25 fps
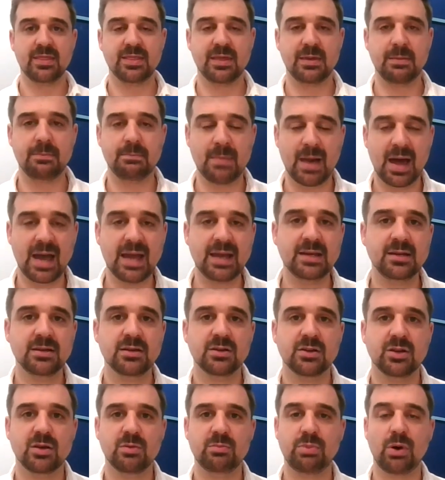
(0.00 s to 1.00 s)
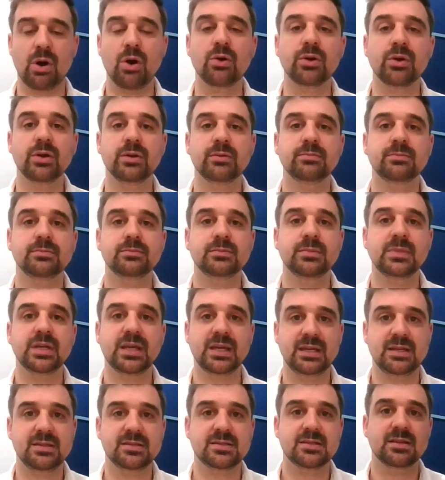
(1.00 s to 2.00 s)
The main component
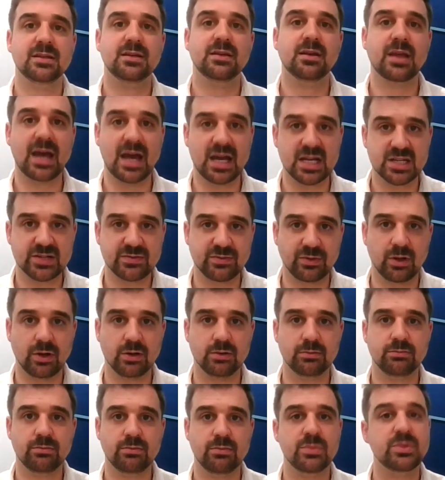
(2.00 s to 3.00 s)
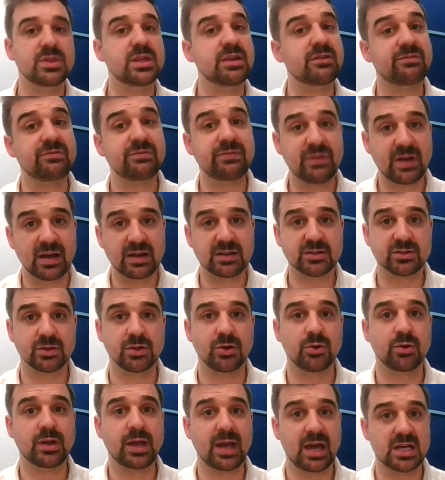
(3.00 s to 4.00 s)
is cash flow, the effects
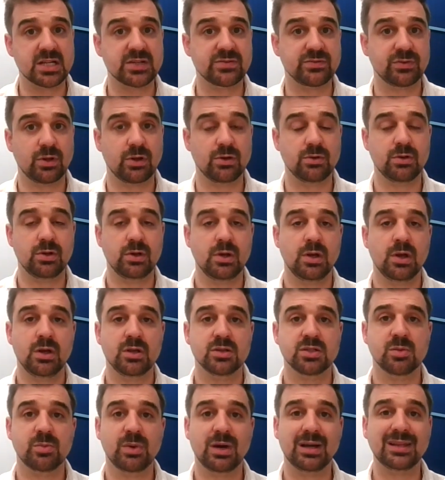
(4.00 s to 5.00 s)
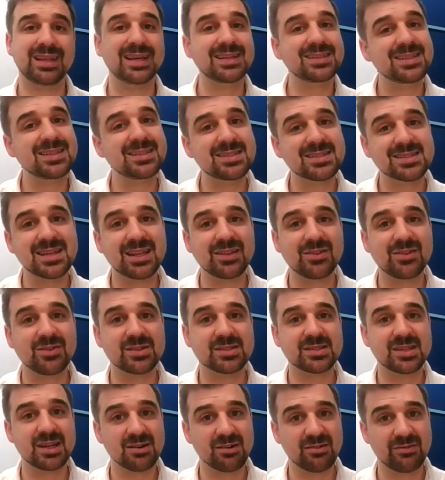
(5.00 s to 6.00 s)
on your cash flow. So by electing to salary
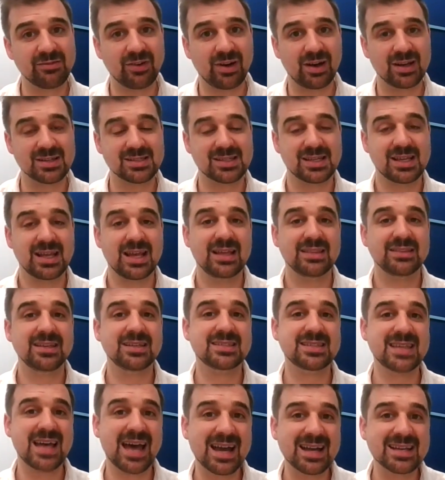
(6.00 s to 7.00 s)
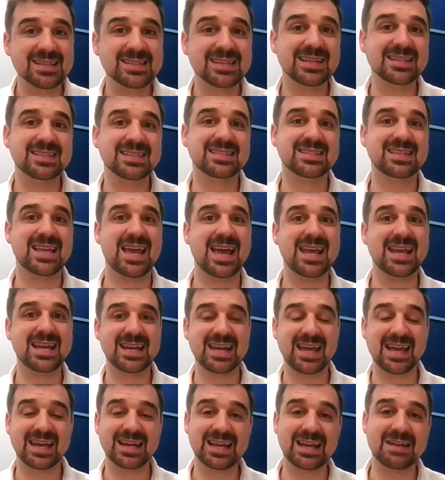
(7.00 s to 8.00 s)
sacrifice, your tax gets
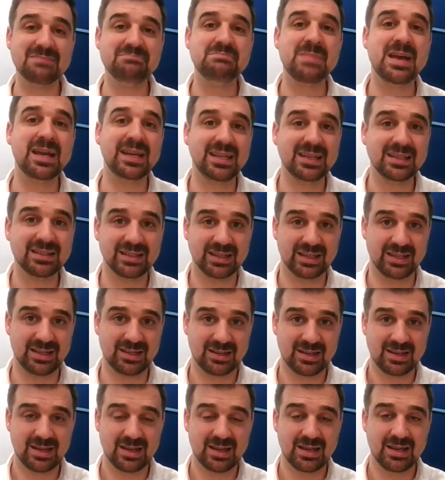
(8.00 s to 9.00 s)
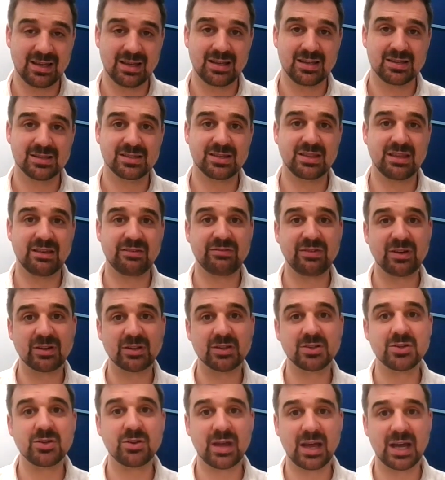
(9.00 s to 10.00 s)
taken out immediately. So the
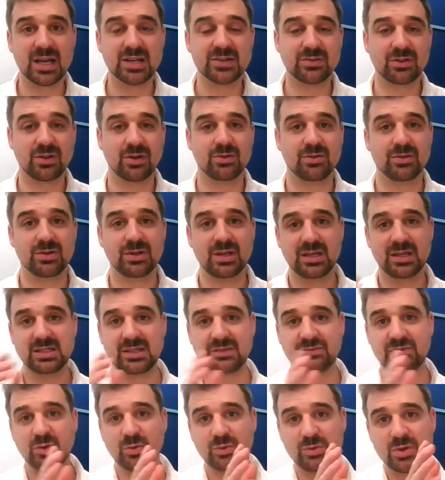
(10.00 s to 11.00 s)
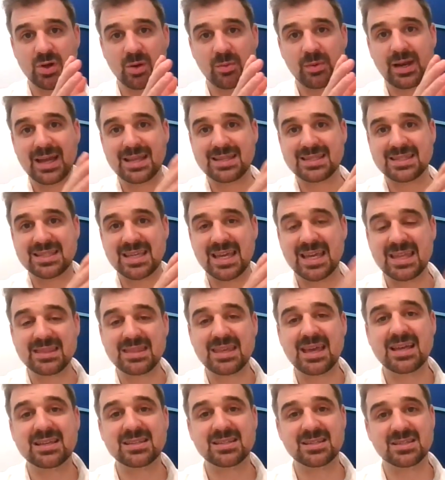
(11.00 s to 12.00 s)
effect on your cash flow is if you nominate
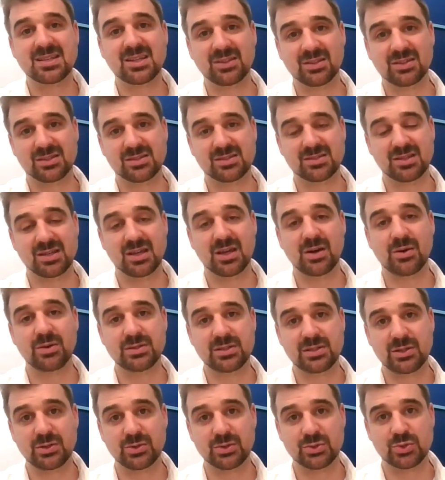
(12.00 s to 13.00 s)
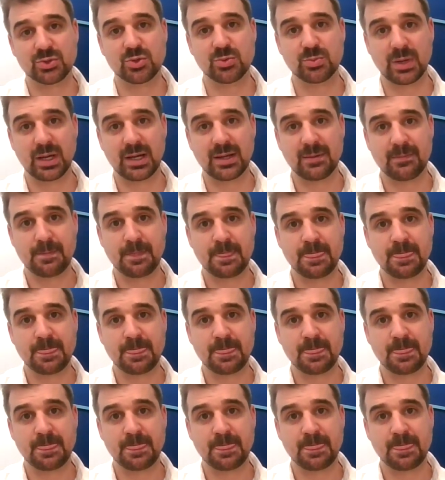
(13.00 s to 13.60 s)
$10,000 to go into your super,